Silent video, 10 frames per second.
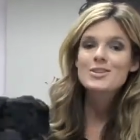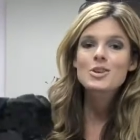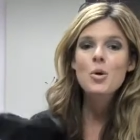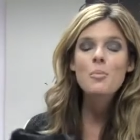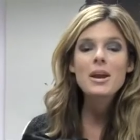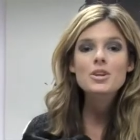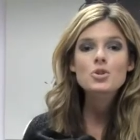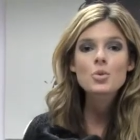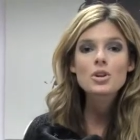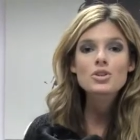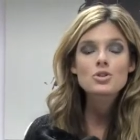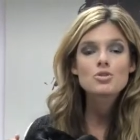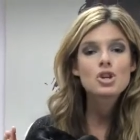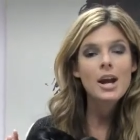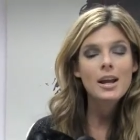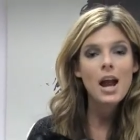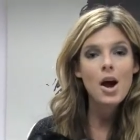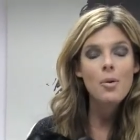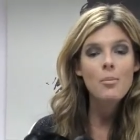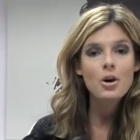So make sure to check
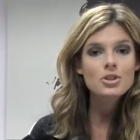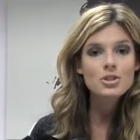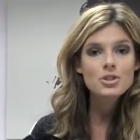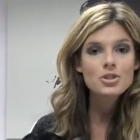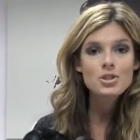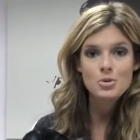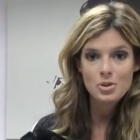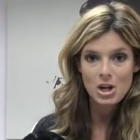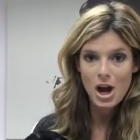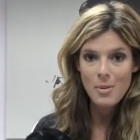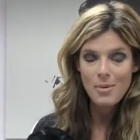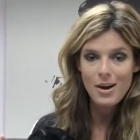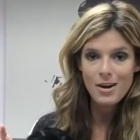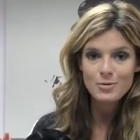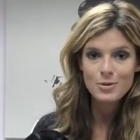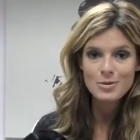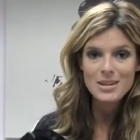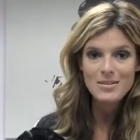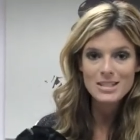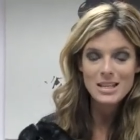out Marshalls Shoe Shop on Route
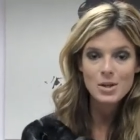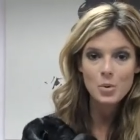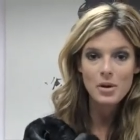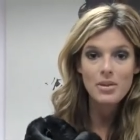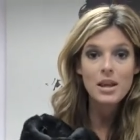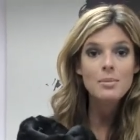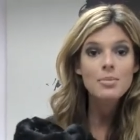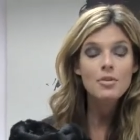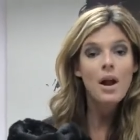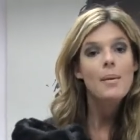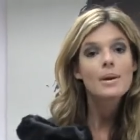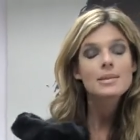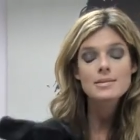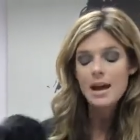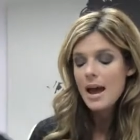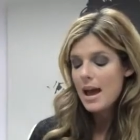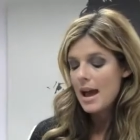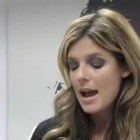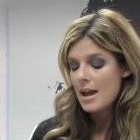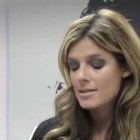17 North in Paramus
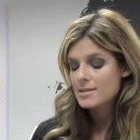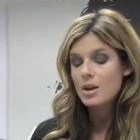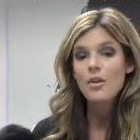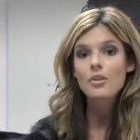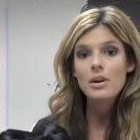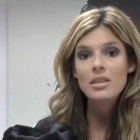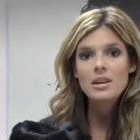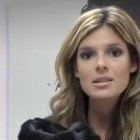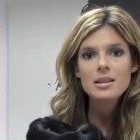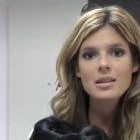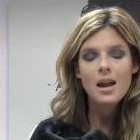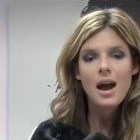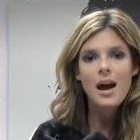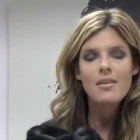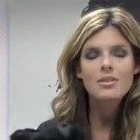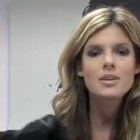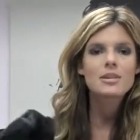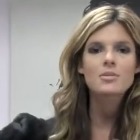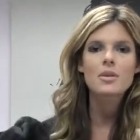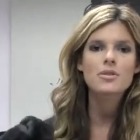and see all the great things that they have.
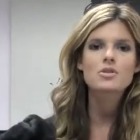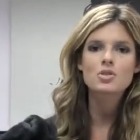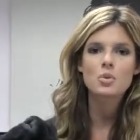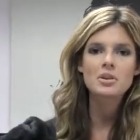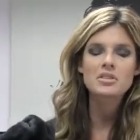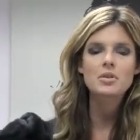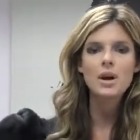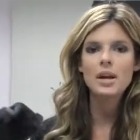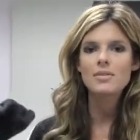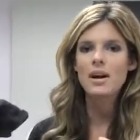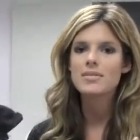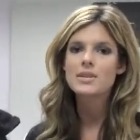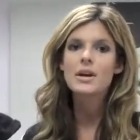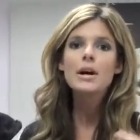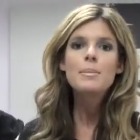It's one of those stores that you kind of have to